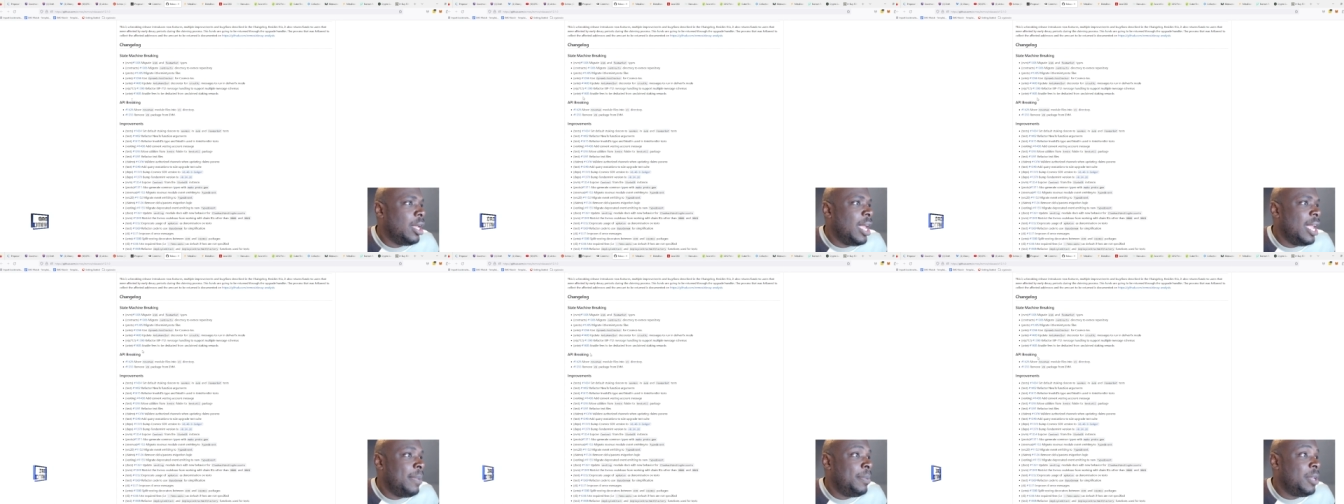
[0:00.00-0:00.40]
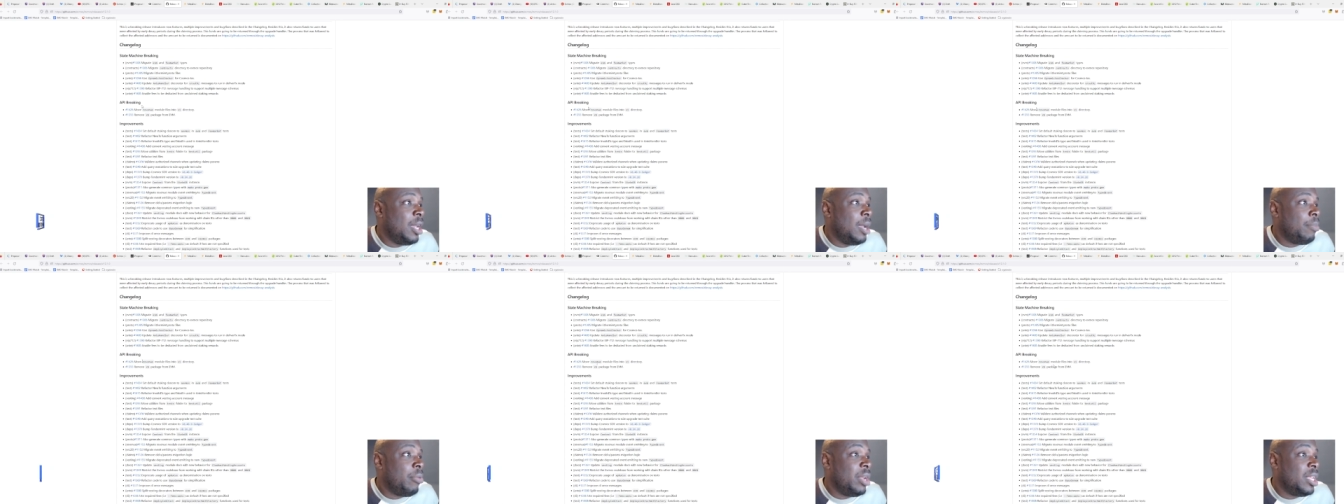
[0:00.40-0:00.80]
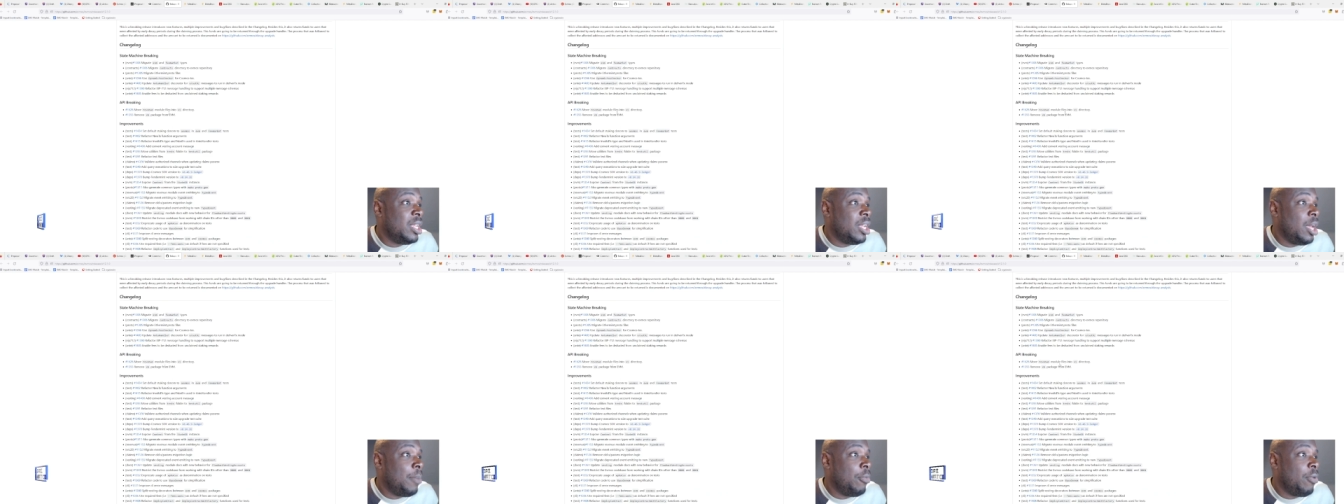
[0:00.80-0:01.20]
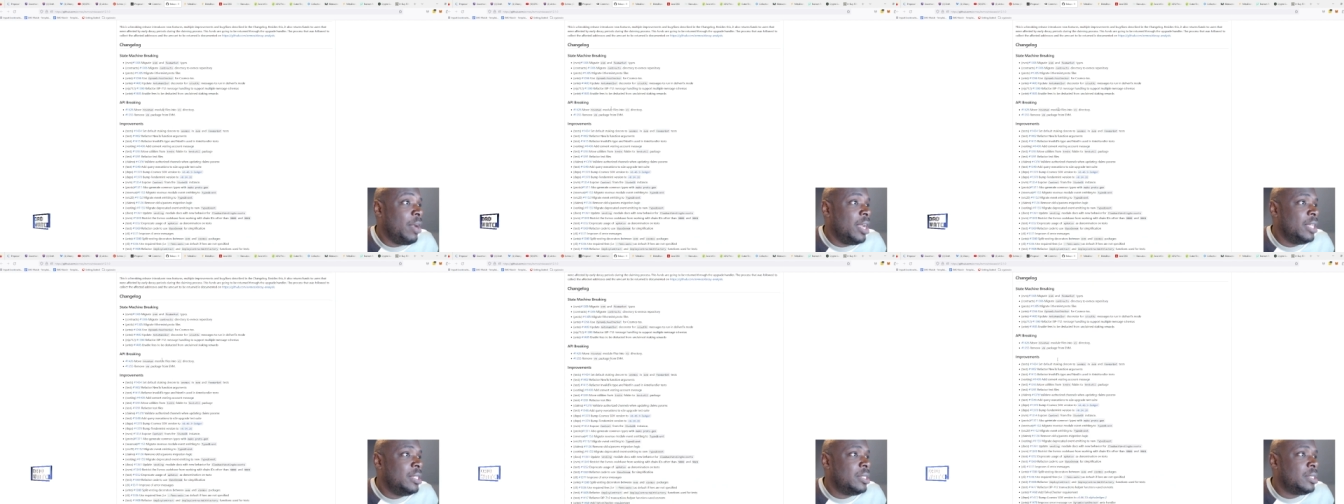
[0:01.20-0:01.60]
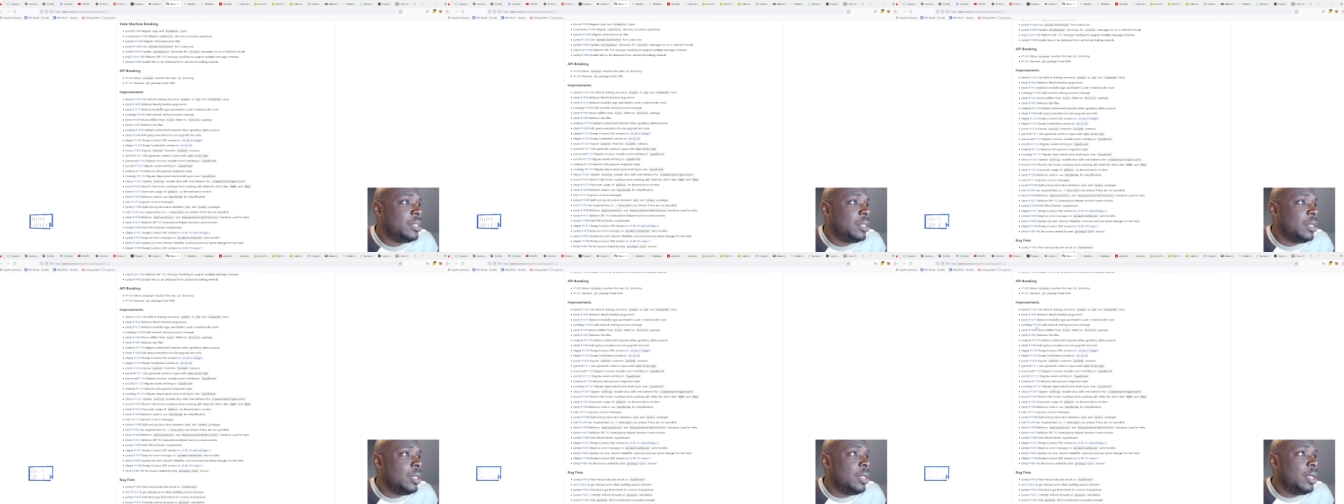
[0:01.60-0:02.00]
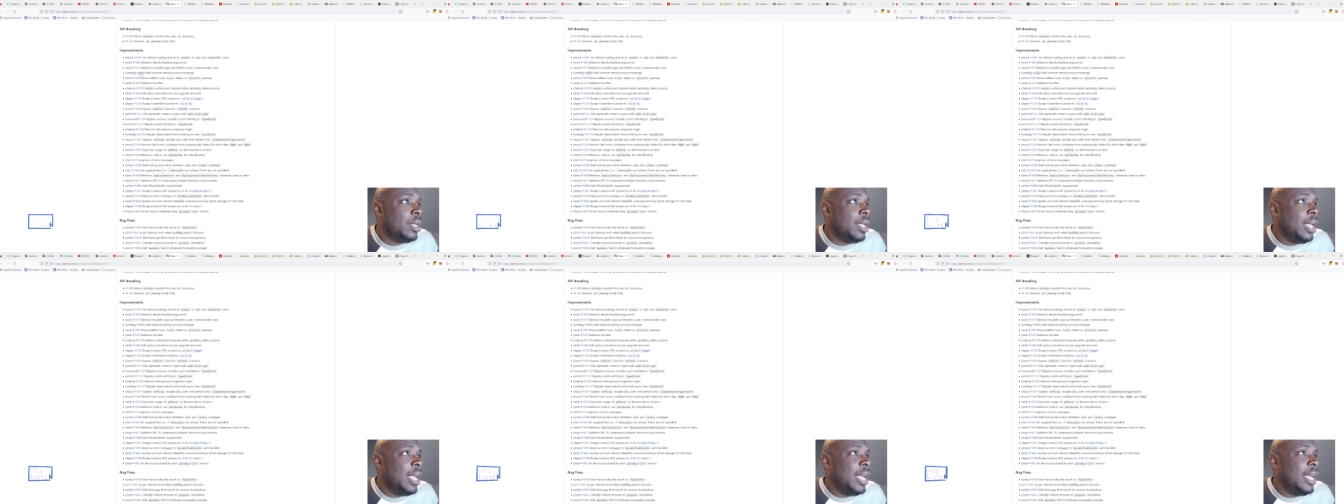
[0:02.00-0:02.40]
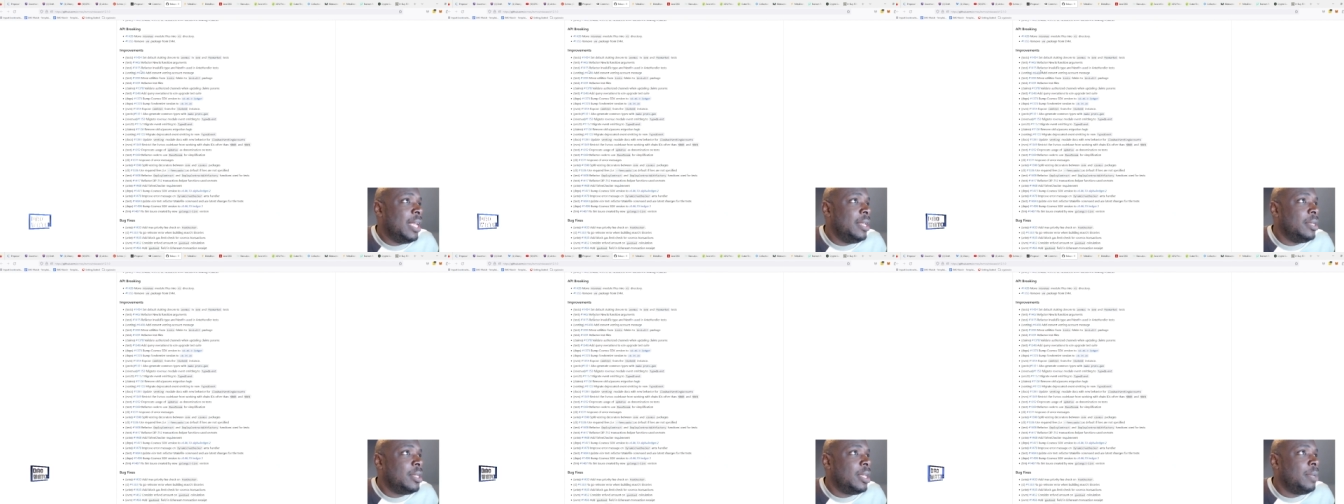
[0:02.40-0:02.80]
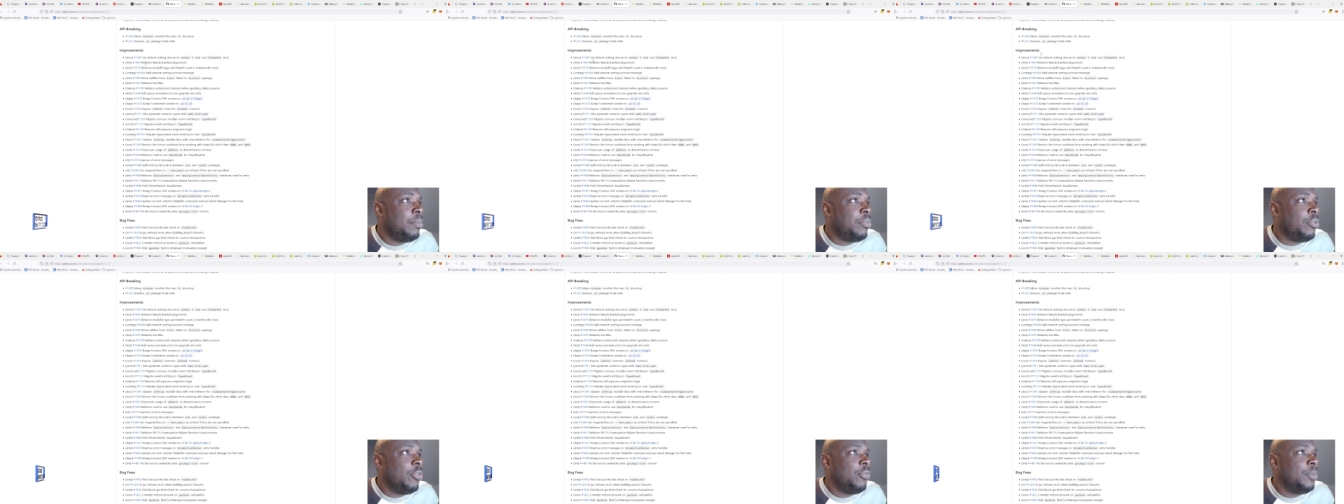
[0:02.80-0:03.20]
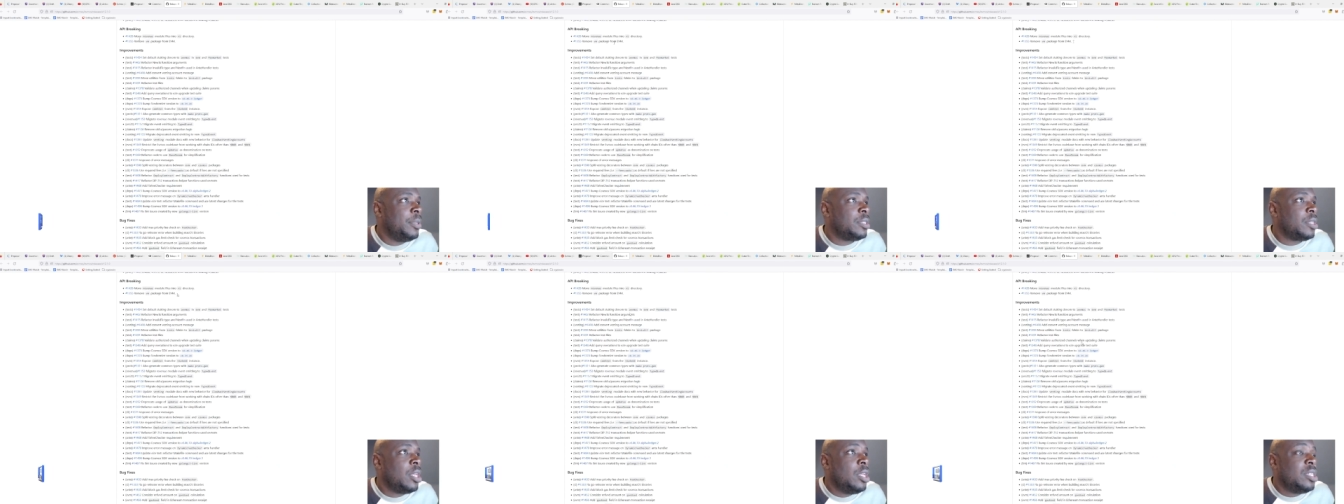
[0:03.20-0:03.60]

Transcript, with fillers: A P I breaking upgrades and improvements.